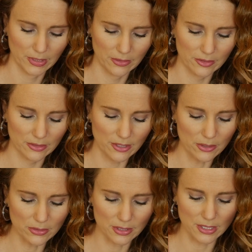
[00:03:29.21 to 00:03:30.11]

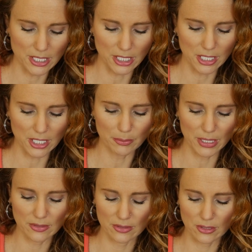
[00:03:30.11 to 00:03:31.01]
So sticky,
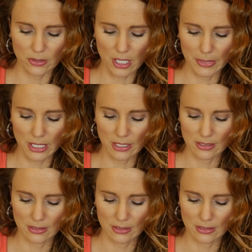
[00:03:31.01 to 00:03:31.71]
but so yummy.